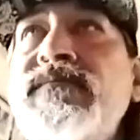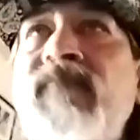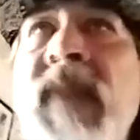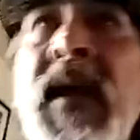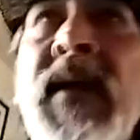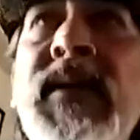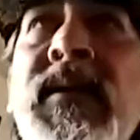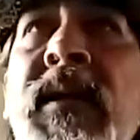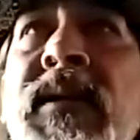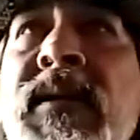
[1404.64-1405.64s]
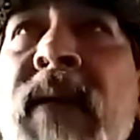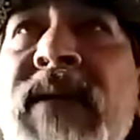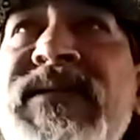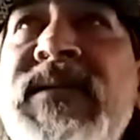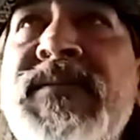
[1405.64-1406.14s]
and
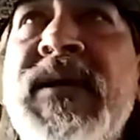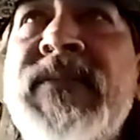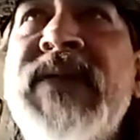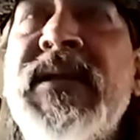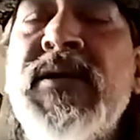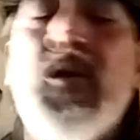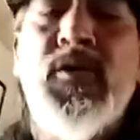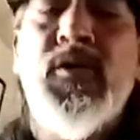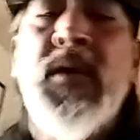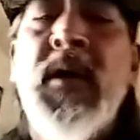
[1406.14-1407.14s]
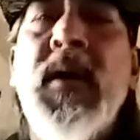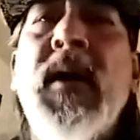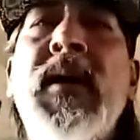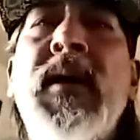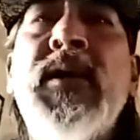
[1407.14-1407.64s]
that's sometimes that little
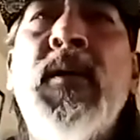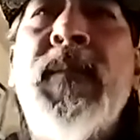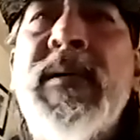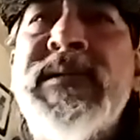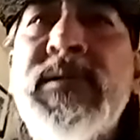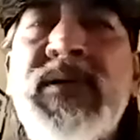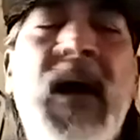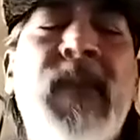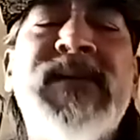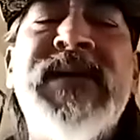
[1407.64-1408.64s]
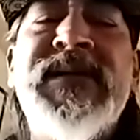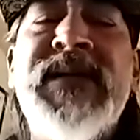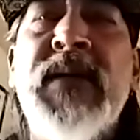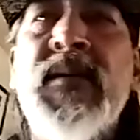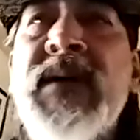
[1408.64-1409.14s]
personal conversation
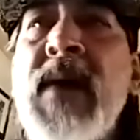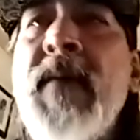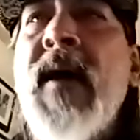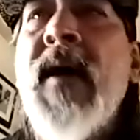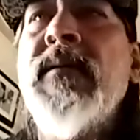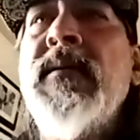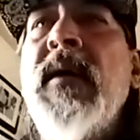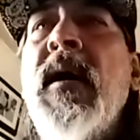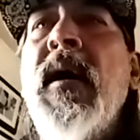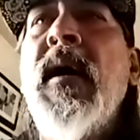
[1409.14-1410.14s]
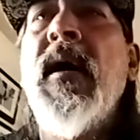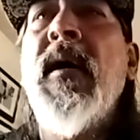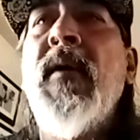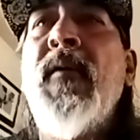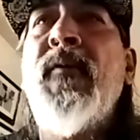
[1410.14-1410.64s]
that will come out
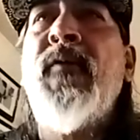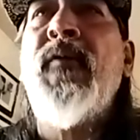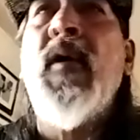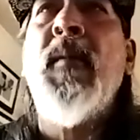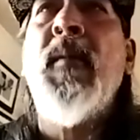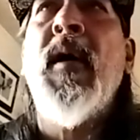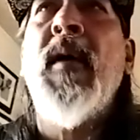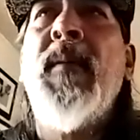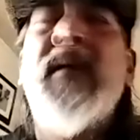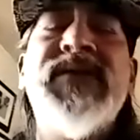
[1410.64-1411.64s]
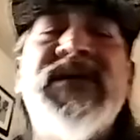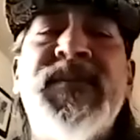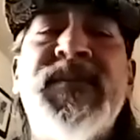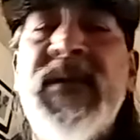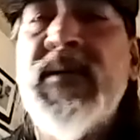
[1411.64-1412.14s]
from a
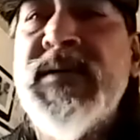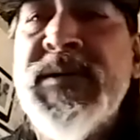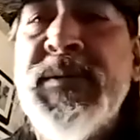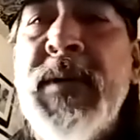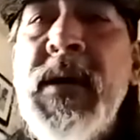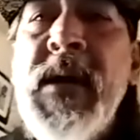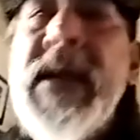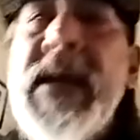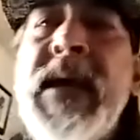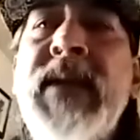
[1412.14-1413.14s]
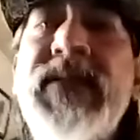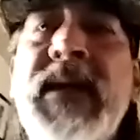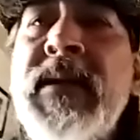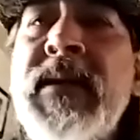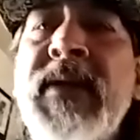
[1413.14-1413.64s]
participant or two, and
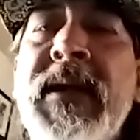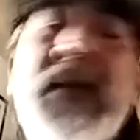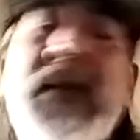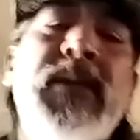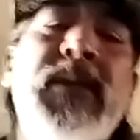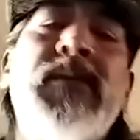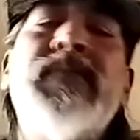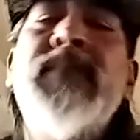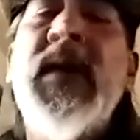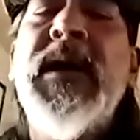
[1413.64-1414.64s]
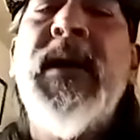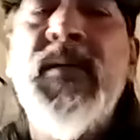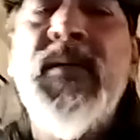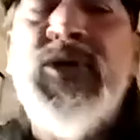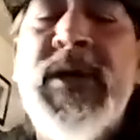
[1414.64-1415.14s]
I'm like, I
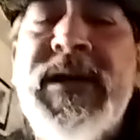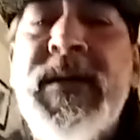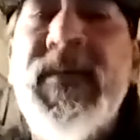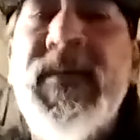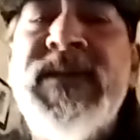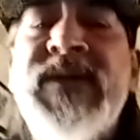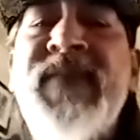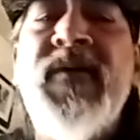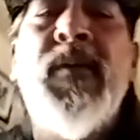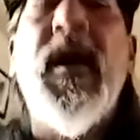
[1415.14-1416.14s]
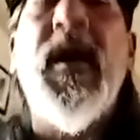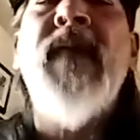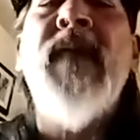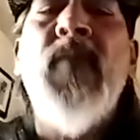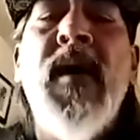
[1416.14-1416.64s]
really try to keep my son very private
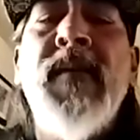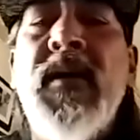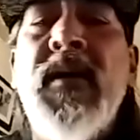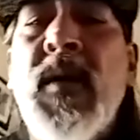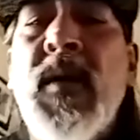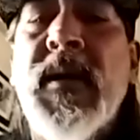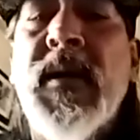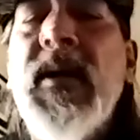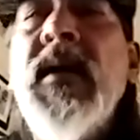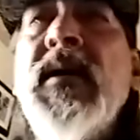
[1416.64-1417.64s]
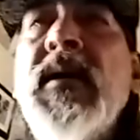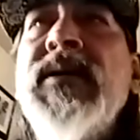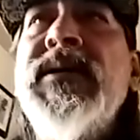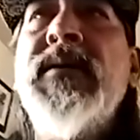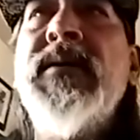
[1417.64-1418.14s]
while I'm here at work,
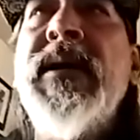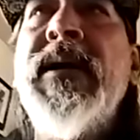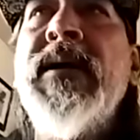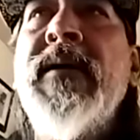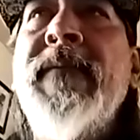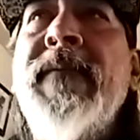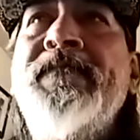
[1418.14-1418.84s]
and